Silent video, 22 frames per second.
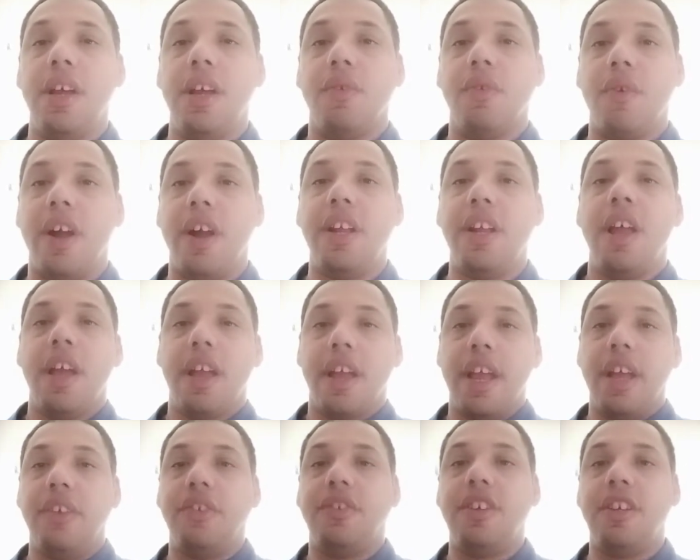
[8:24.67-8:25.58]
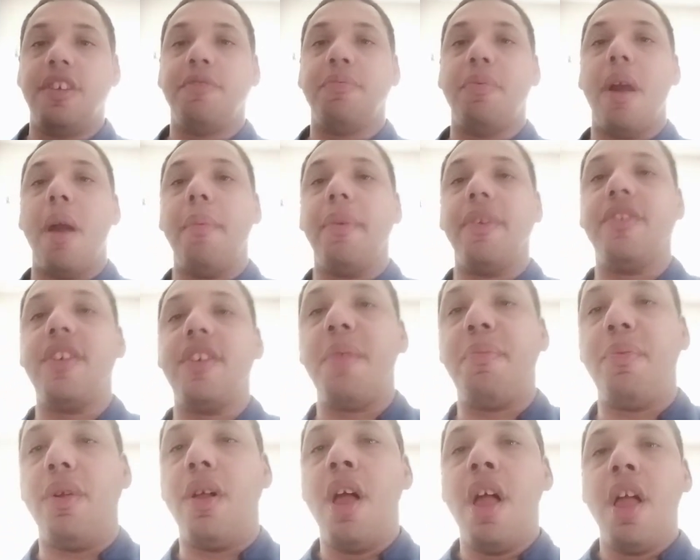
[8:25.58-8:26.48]
right? Kansas City is a prime
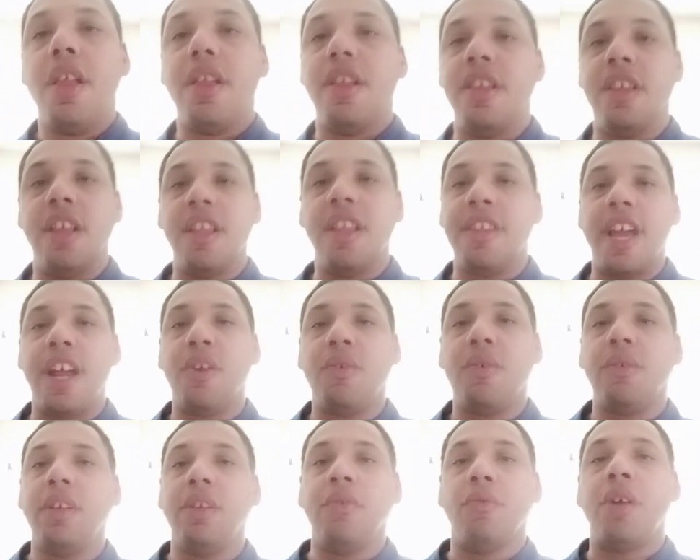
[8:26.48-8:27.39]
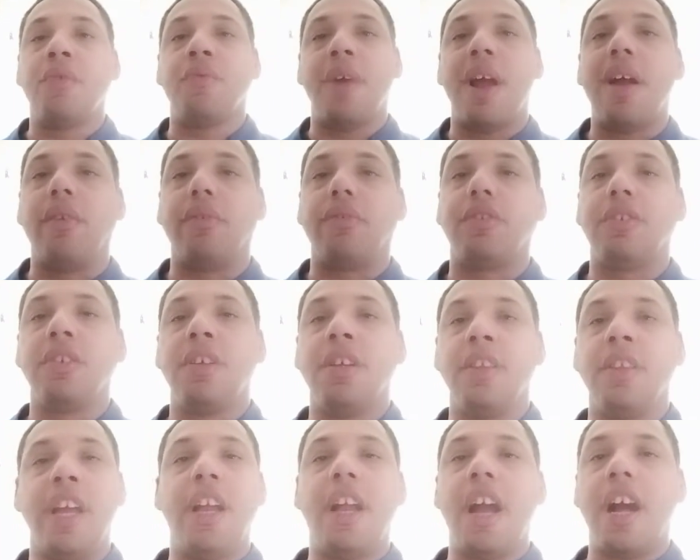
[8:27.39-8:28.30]
example. They don't really run routes.
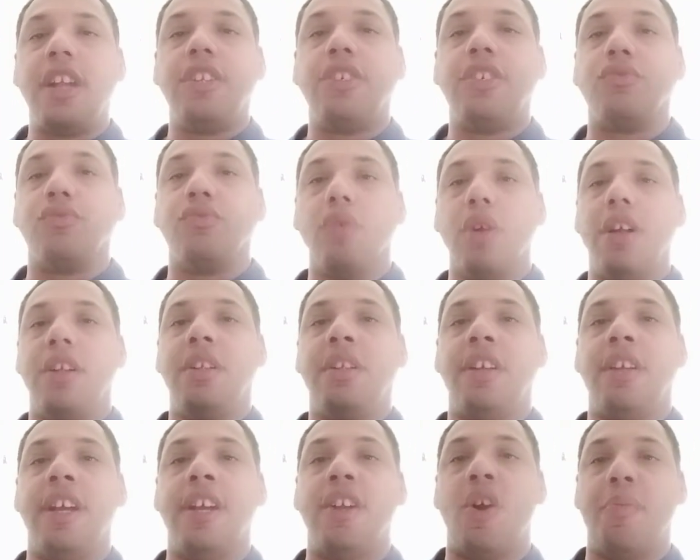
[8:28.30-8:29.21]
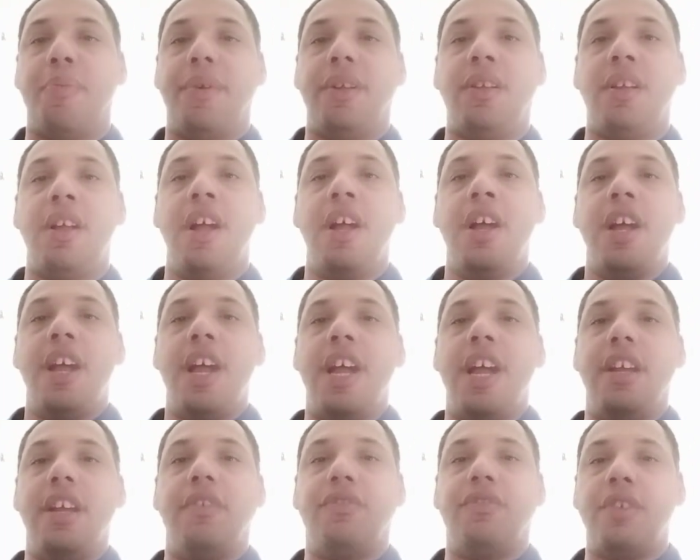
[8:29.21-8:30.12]
They kind of just run, get open,
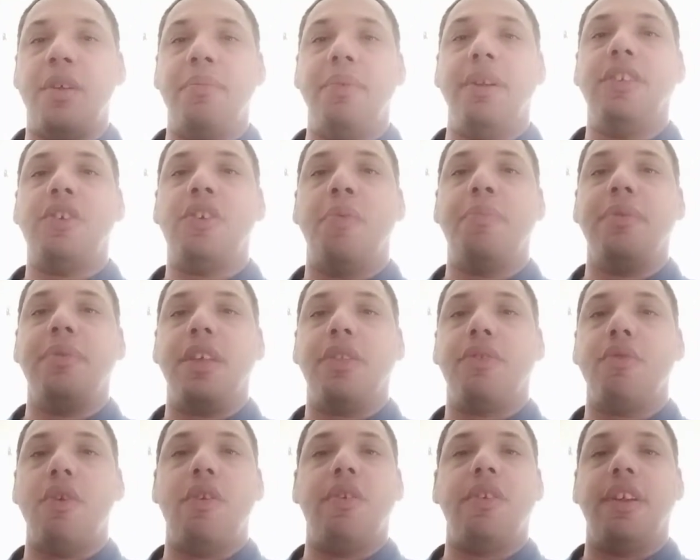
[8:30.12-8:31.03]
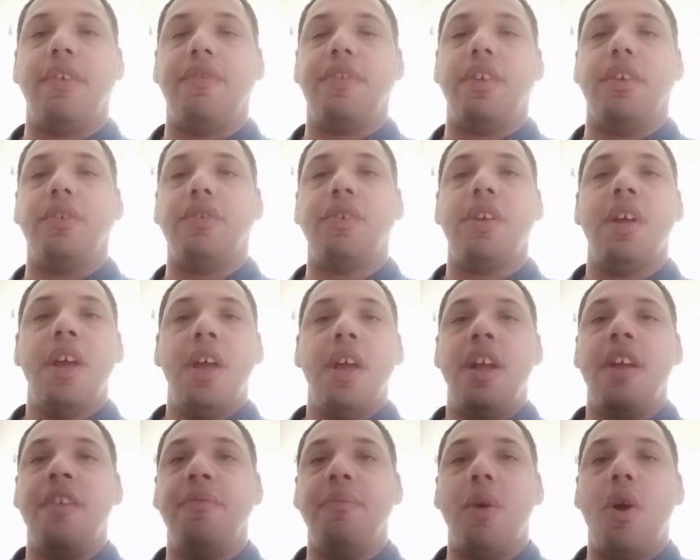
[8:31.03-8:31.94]
and if somebody's open, they throw it. And
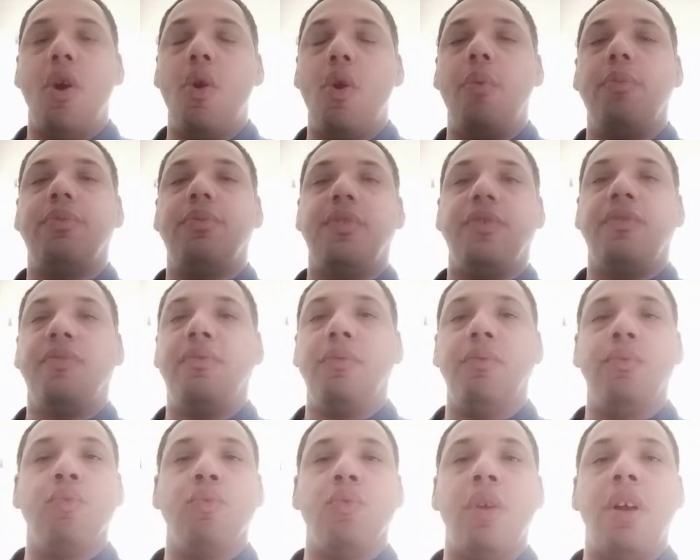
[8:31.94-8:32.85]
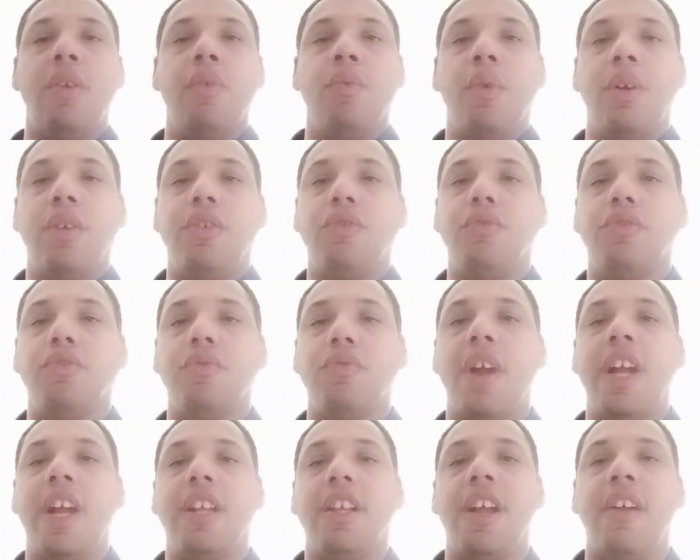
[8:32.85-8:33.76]
if Mahomes runs to his
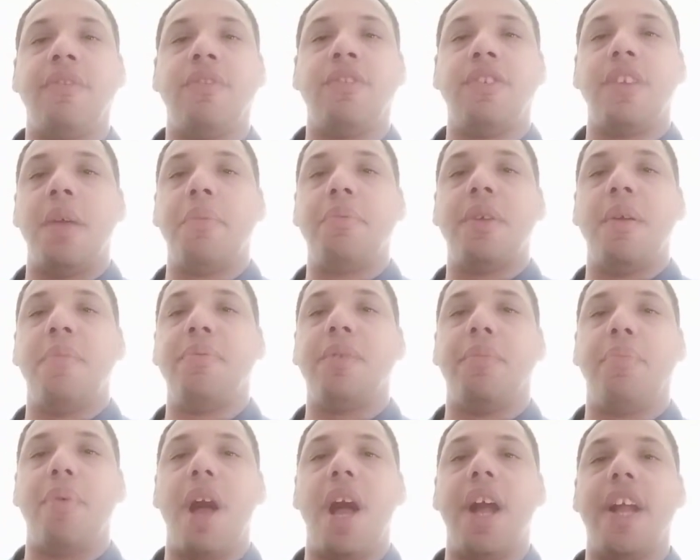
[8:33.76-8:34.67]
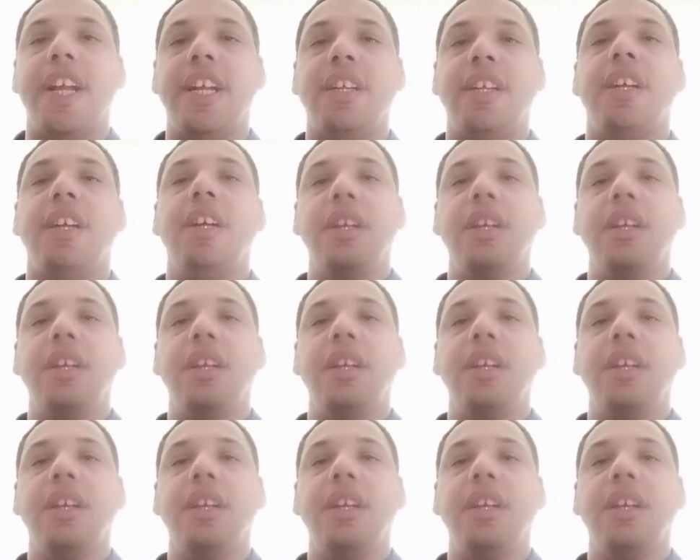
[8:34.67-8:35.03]
right, left, steps up in the pocket,